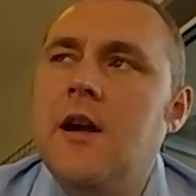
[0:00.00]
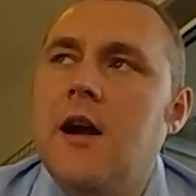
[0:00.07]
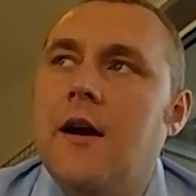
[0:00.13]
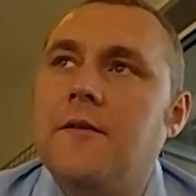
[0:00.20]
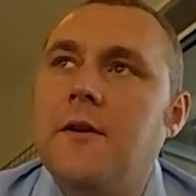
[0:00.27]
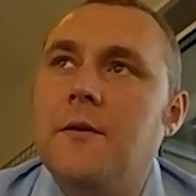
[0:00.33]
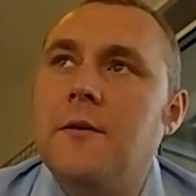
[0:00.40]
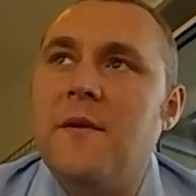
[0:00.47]

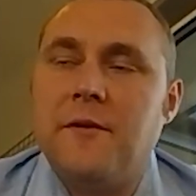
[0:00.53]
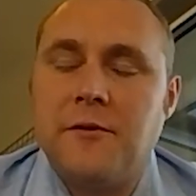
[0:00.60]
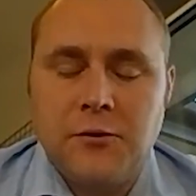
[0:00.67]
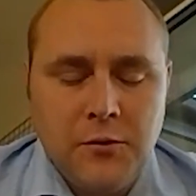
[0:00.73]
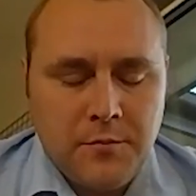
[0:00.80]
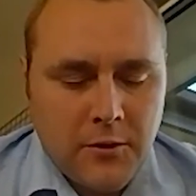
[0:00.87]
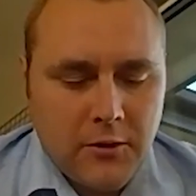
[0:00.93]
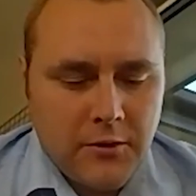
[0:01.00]
I've got a bit of a
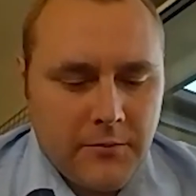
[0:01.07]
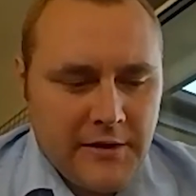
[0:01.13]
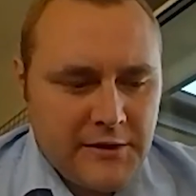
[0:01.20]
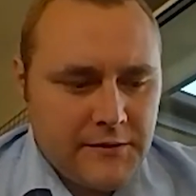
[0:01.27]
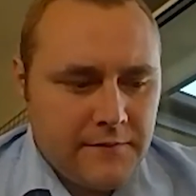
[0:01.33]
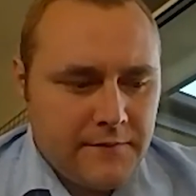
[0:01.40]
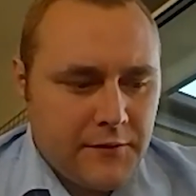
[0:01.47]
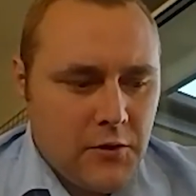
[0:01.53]
two-pronged
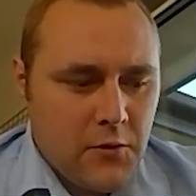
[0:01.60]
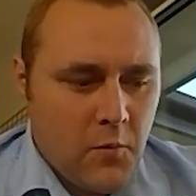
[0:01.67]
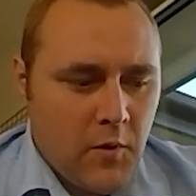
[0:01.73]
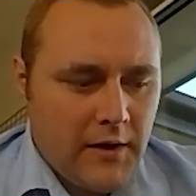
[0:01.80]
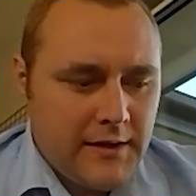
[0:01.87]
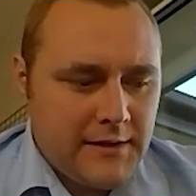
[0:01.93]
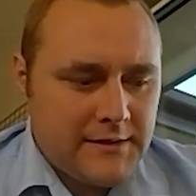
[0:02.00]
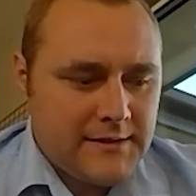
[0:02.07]
question for you.
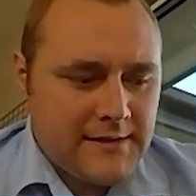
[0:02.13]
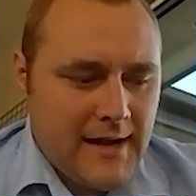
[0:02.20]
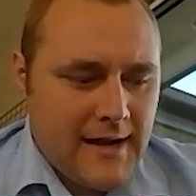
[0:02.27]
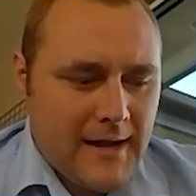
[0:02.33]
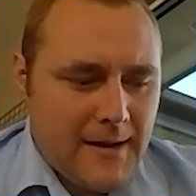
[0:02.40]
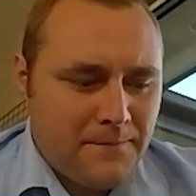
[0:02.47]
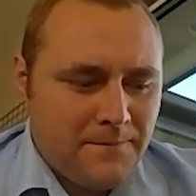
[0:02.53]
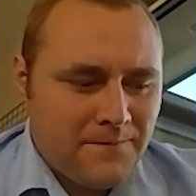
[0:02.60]
One is,
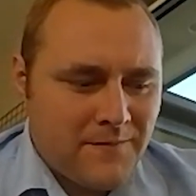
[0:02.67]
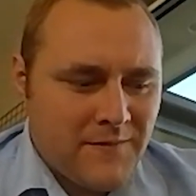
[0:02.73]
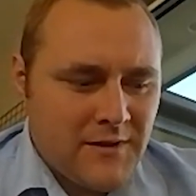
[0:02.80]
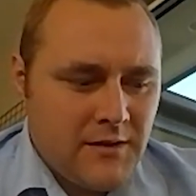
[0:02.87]
do